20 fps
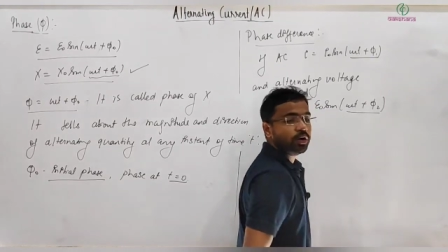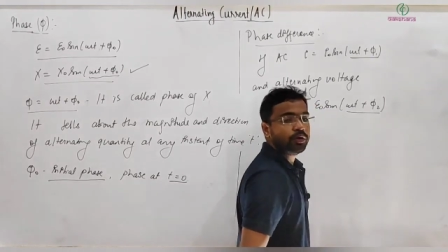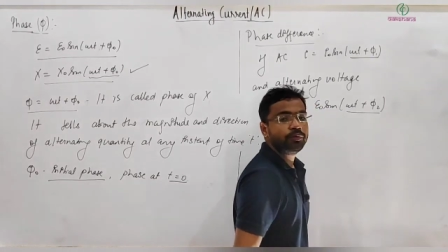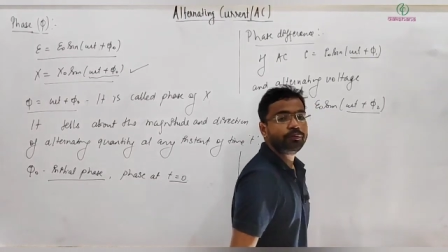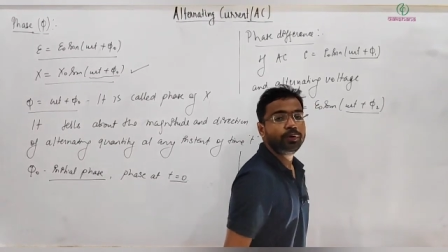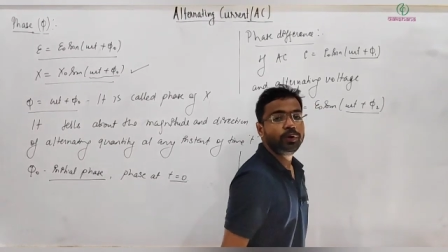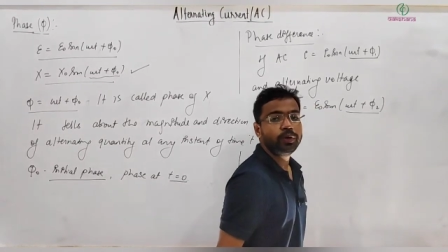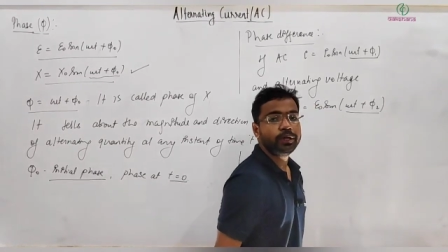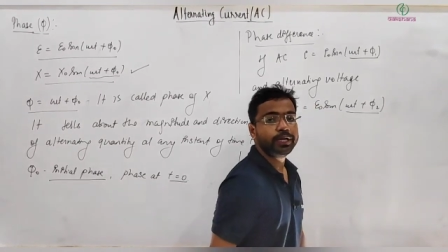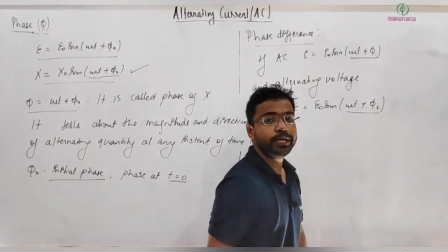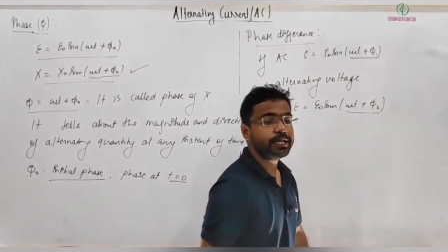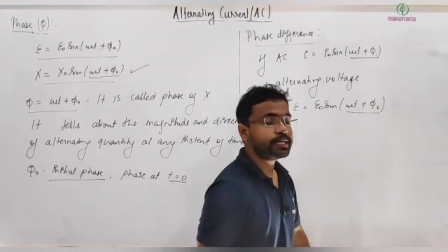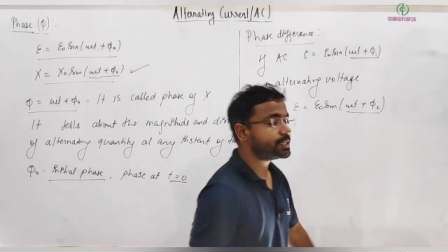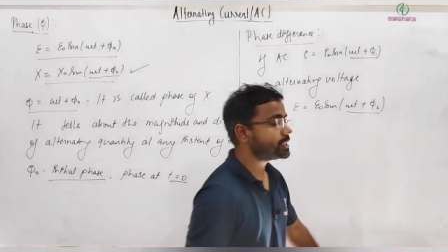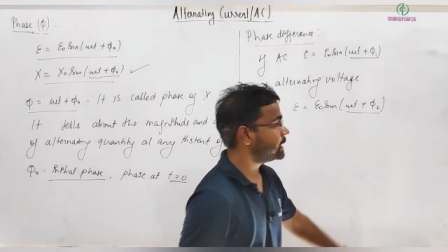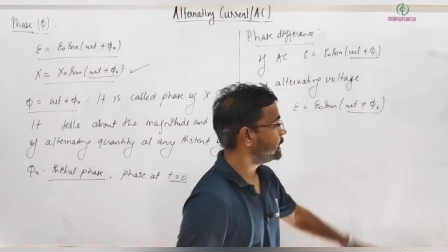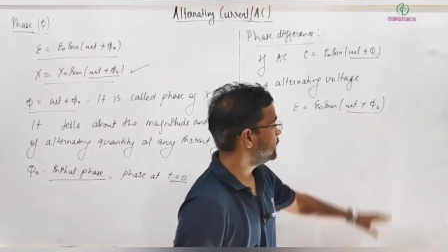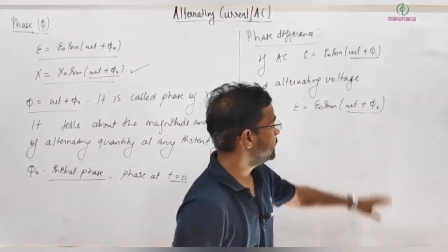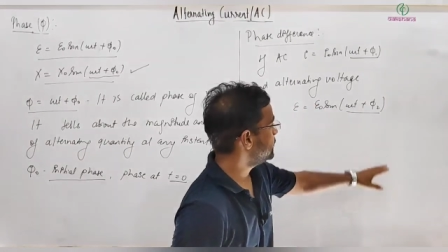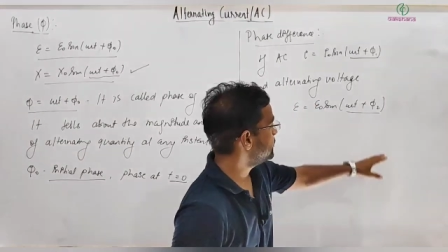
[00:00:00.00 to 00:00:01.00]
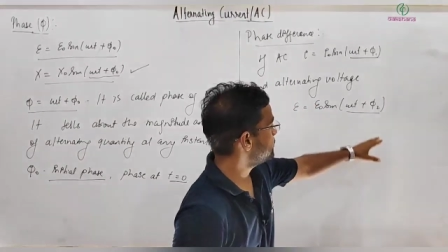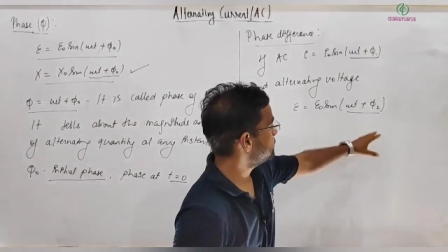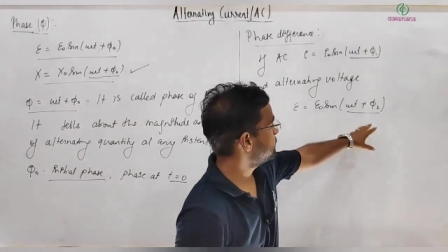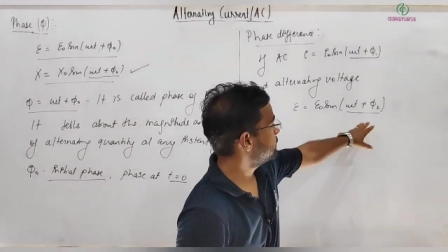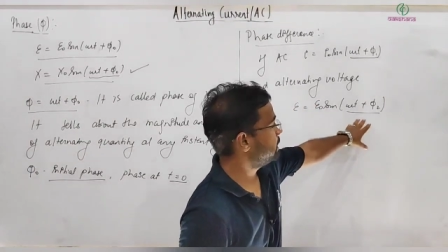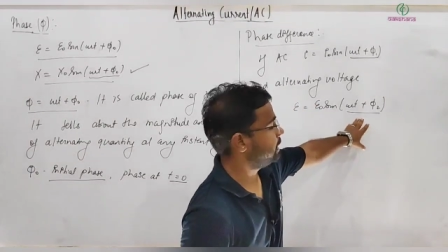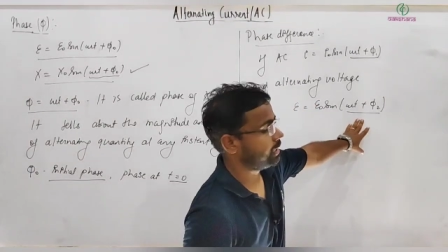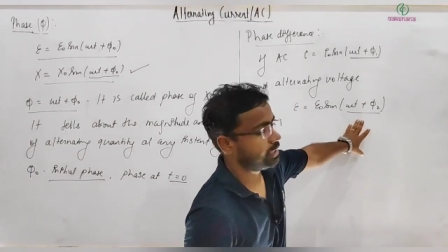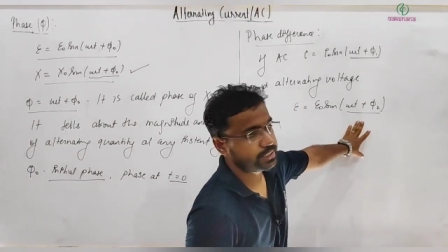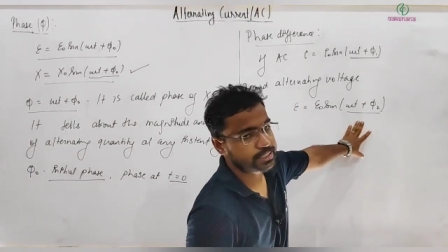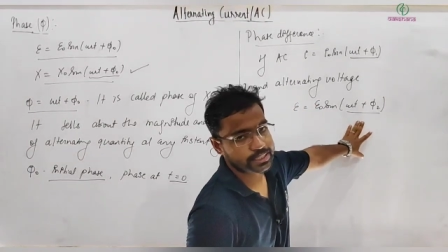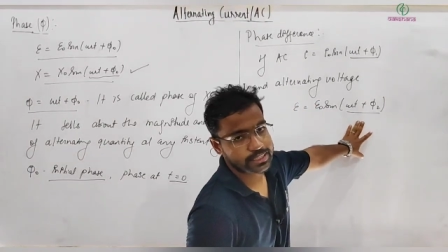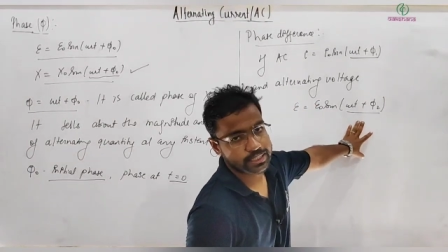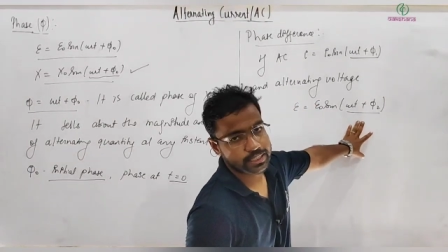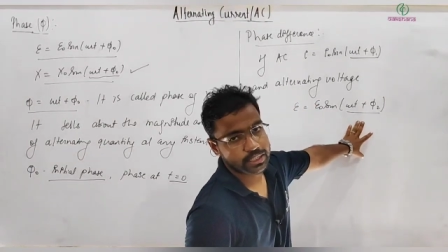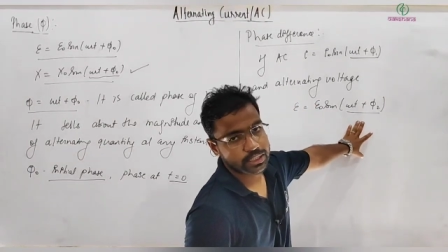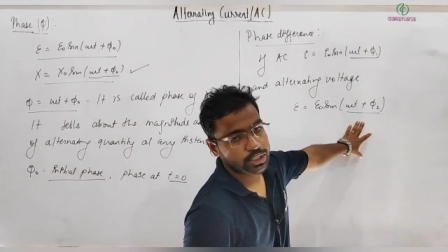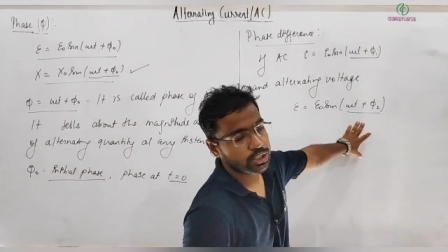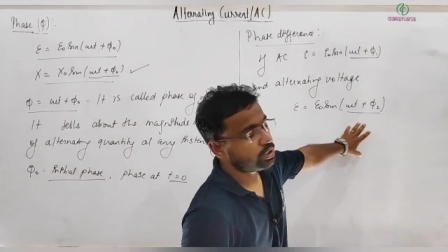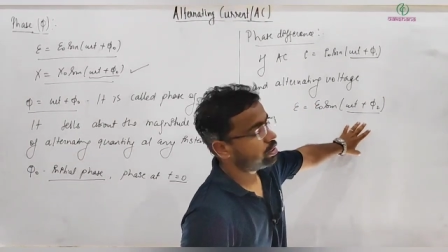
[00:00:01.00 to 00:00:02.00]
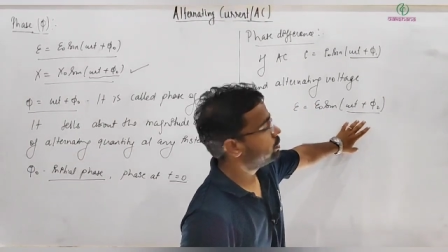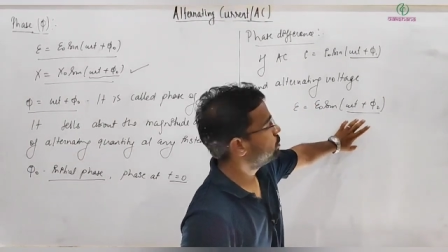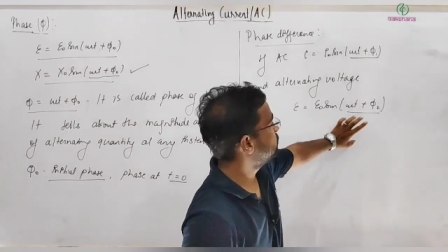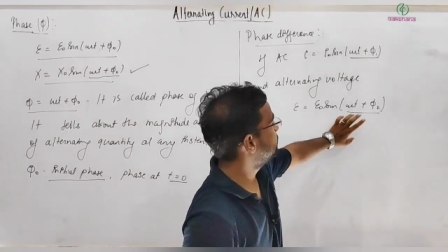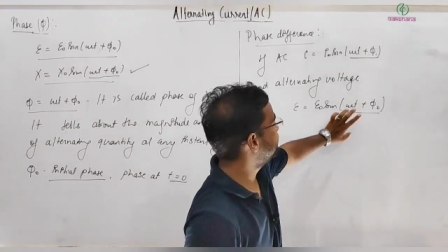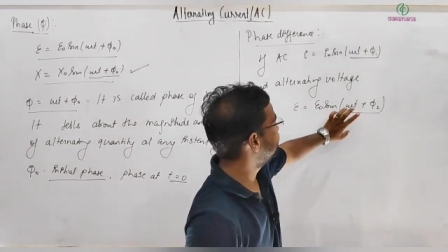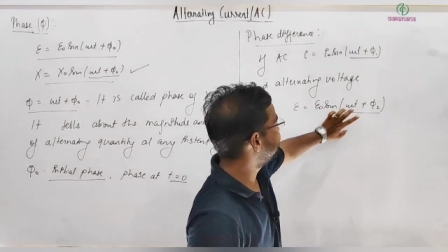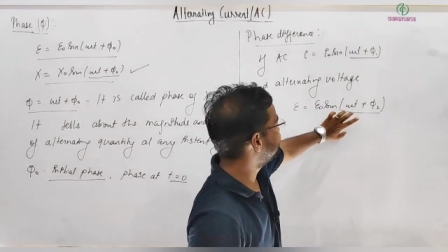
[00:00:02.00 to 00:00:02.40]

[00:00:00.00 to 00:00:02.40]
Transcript: voltage is this. So the